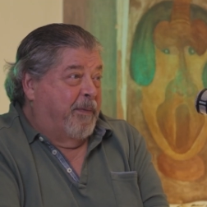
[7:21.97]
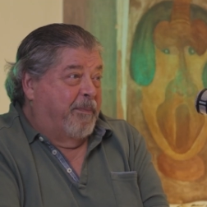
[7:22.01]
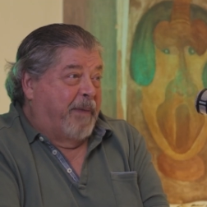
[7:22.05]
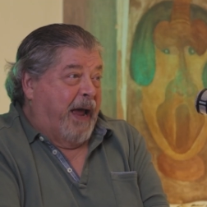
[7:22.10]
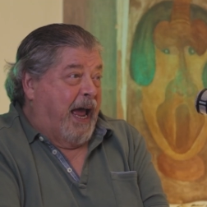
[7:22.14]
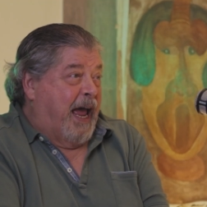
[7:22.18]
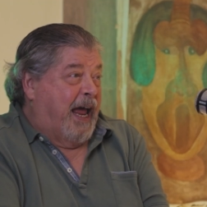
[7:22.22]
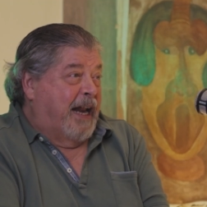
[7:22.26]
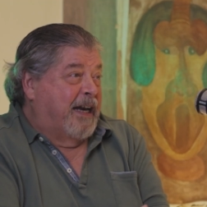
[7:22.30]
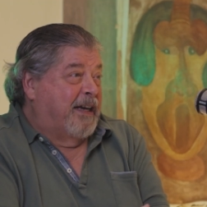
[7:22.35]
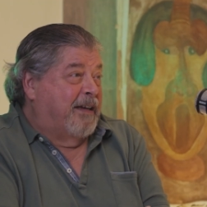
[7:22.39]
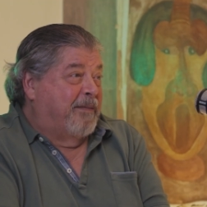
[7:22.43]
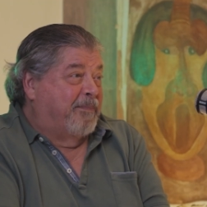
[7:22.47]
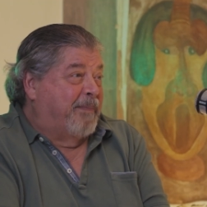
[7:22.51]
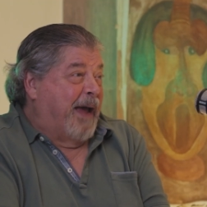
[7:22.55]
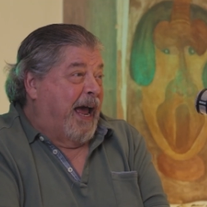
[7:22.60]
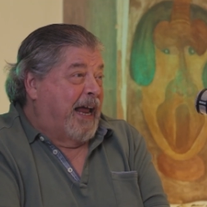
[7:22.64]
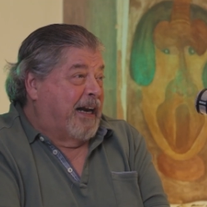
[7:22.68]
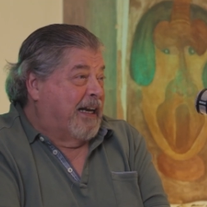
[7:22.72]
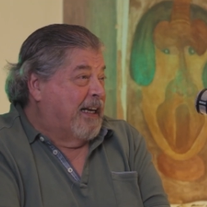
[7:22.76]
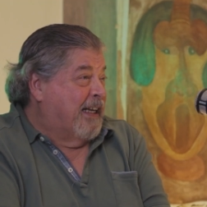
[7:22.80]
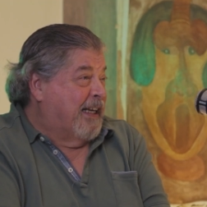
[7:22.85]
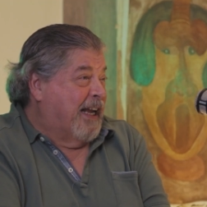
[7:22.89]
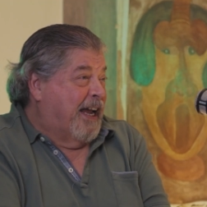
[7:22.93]
Very
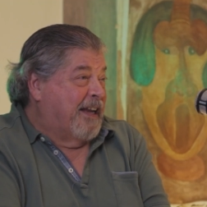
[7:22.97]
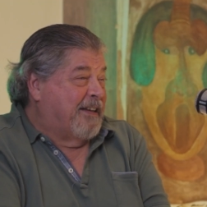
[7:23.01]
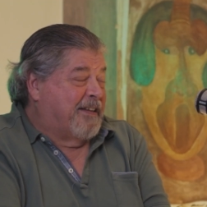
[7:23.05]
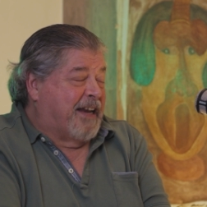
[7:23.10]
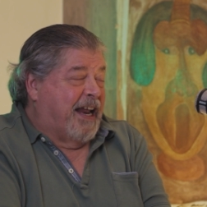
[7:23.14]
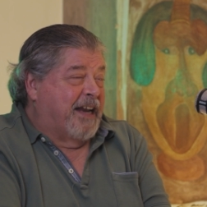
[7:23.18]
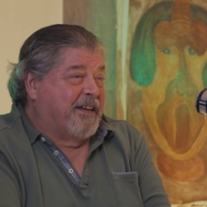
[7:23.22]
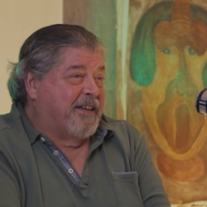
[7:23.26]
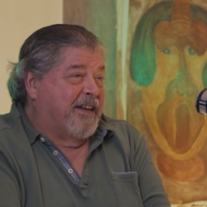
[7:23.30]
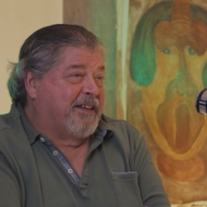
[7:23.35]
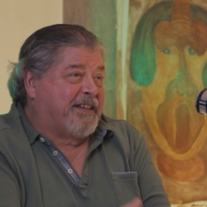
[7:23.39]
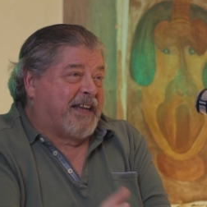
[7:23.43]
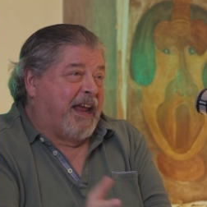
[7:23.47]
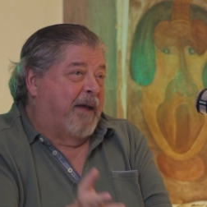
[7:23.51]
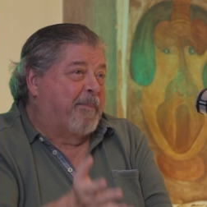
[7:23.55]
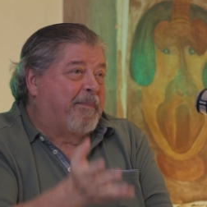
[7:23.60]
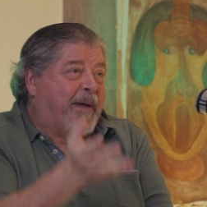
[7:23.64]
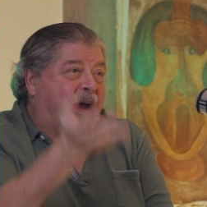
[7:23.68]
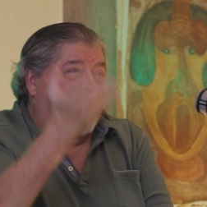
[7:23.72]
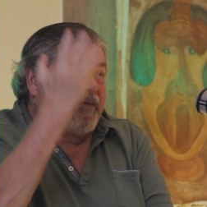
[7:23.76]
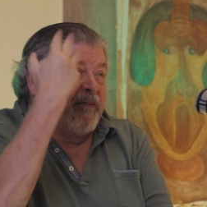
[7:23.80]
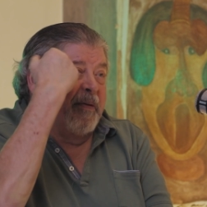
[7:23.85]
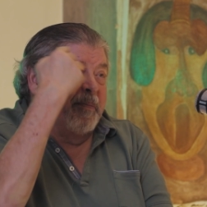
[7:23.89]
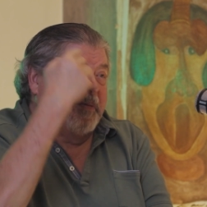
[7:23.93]
bad, badly. I said, I
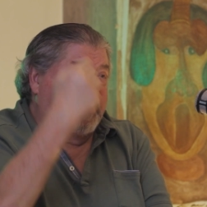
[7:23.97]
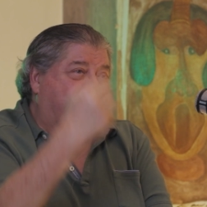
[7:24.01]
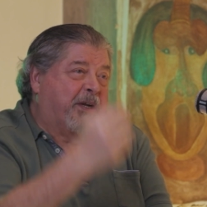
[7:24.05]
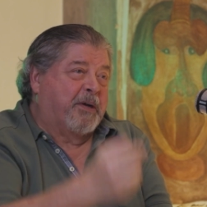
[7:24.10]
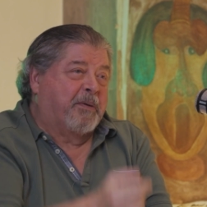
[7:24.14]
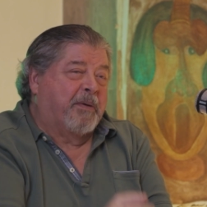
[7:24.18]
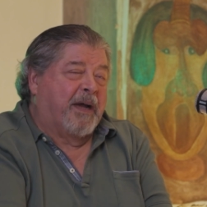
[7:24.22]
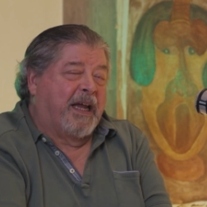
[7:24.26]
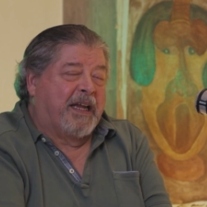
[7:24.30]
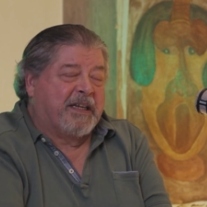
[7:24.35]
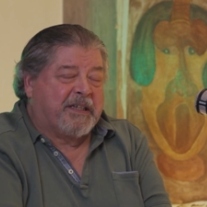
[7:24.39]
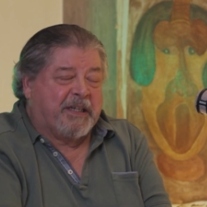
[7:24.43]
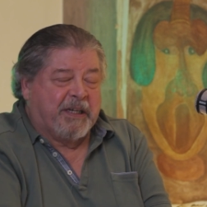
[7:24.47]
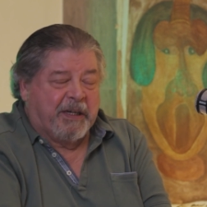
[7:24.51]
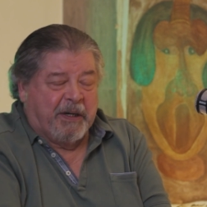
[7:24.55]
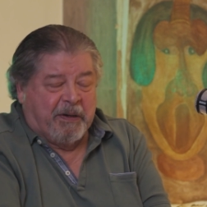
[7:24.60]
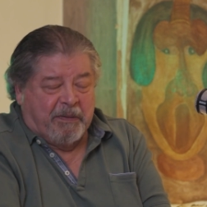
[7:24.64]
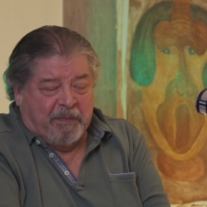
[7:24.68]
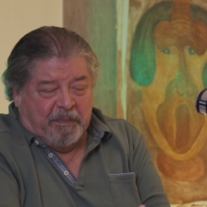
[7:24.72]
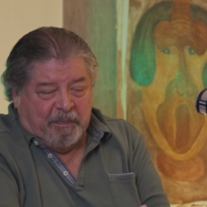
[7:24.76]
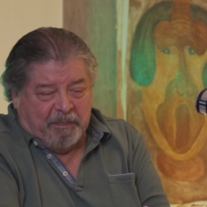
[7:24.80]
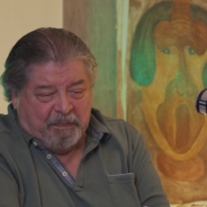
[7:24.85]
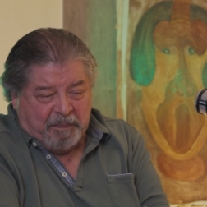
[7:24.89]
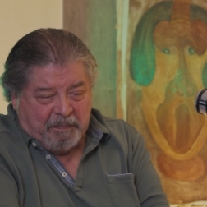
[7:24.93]
just came back from the U
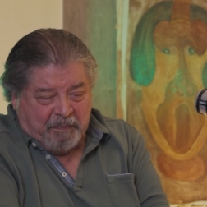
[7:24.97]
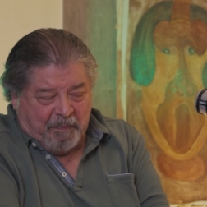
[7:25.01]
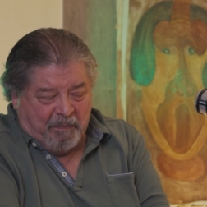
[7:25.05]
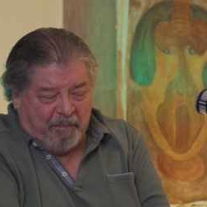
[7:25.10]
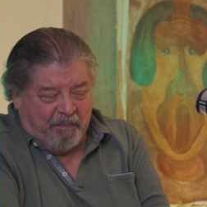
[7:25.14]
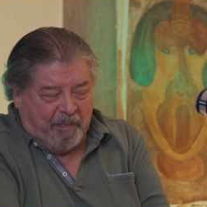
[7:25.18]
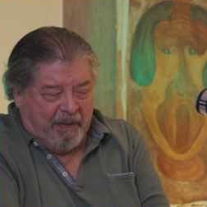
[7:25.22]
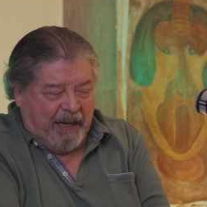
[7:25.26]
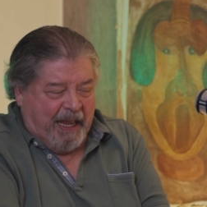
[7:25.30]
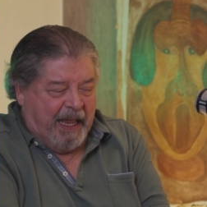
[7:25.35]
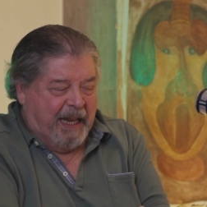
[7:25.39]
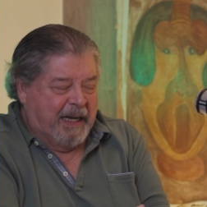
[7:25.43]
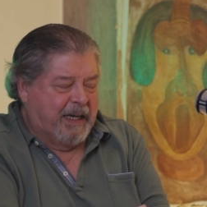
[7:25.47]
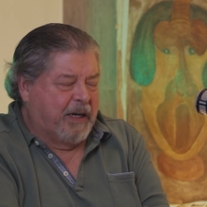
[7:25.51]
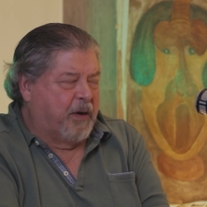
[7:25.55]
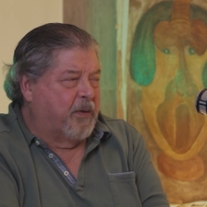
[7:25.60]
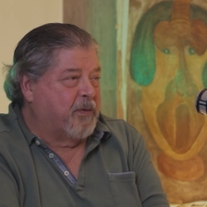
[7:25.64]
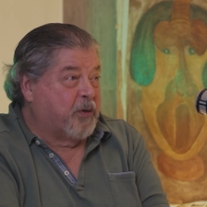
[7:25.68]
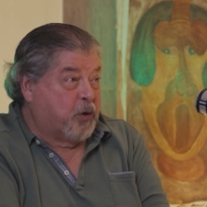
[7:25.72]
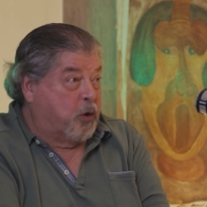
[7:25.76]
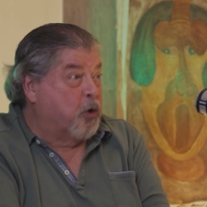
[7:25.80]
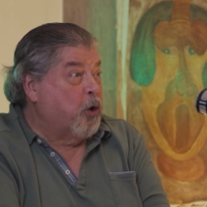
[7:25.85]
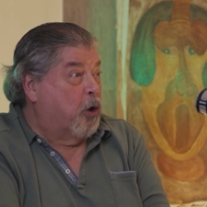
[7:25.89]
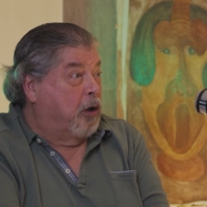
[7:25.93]
S, you know.
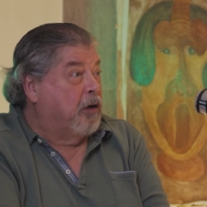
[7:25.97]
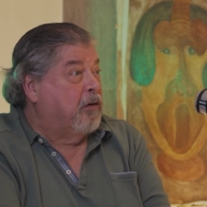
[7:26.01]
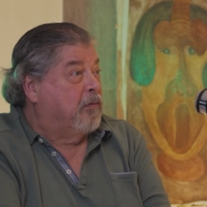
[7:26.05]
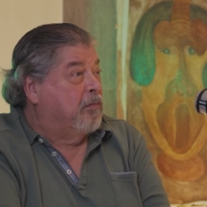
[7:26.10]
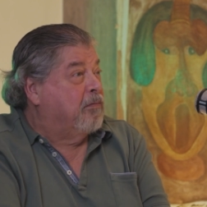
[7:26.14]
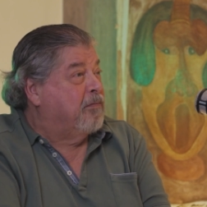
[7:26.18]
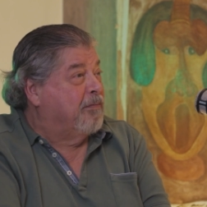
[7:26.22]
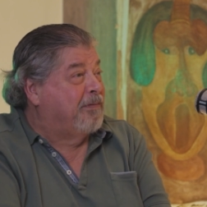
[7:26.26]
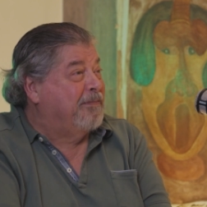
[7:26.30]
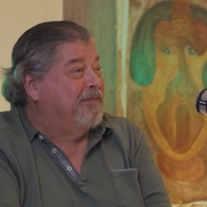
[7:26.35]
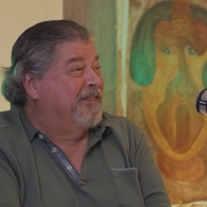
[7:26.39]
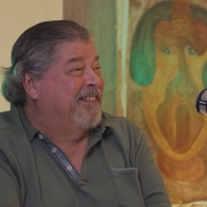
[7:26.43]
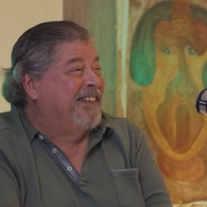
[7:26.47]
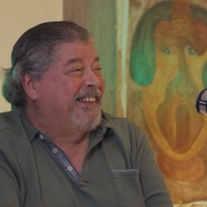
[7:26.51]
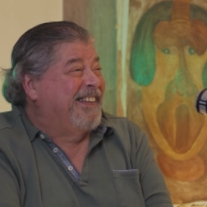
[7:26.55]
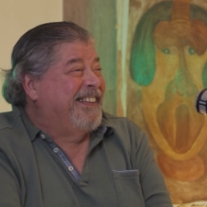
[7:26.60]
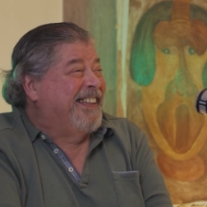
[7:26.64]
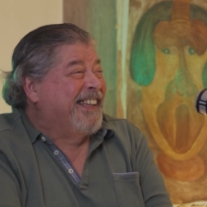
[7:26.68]
And he goes, good.